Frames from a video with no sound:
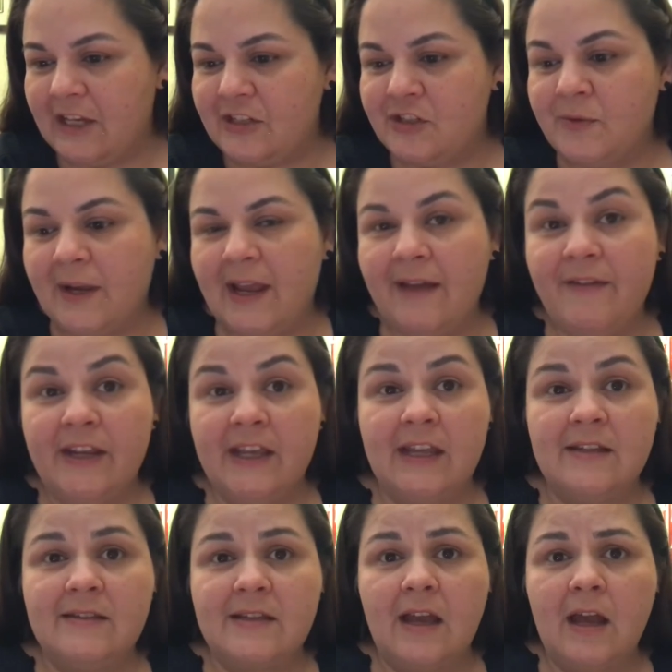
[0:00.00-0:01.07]
Do I have any
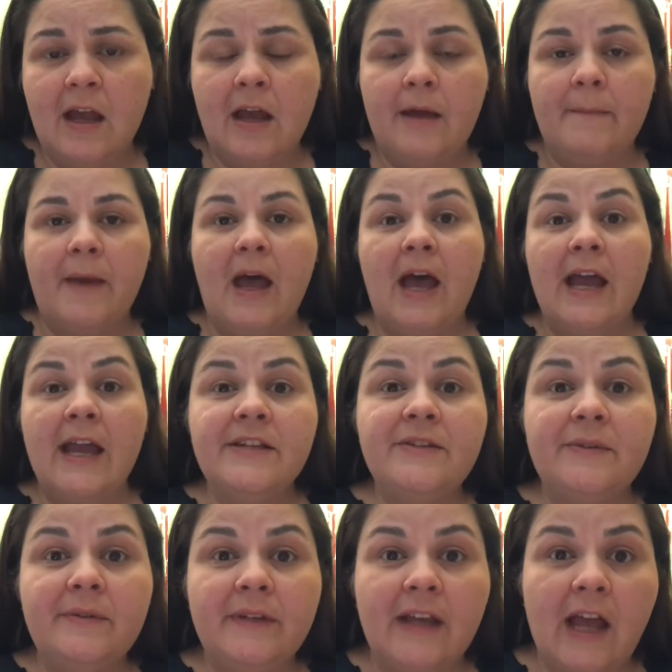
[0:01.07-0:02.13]
kids? I
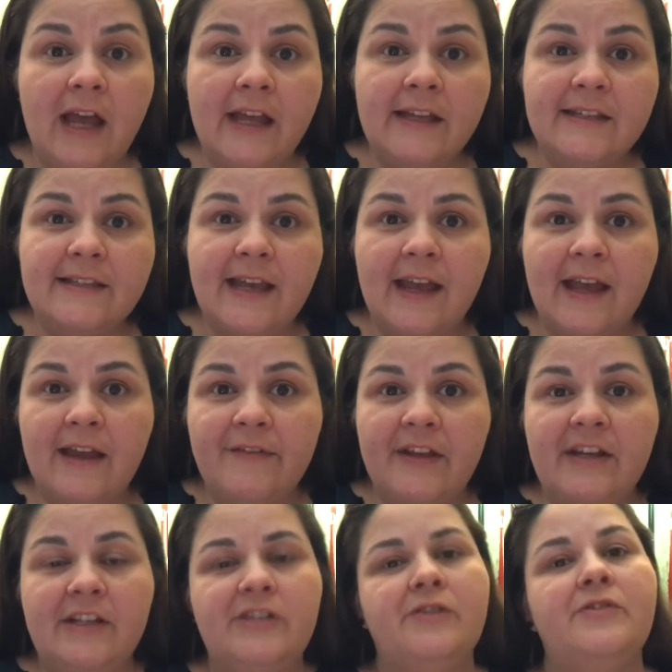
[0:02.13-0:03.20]
do not have
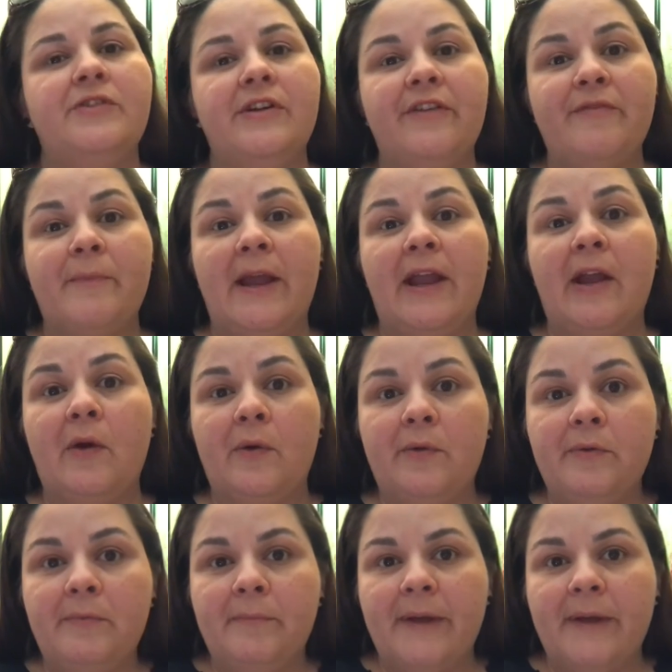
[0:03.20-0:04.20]
any children of my own,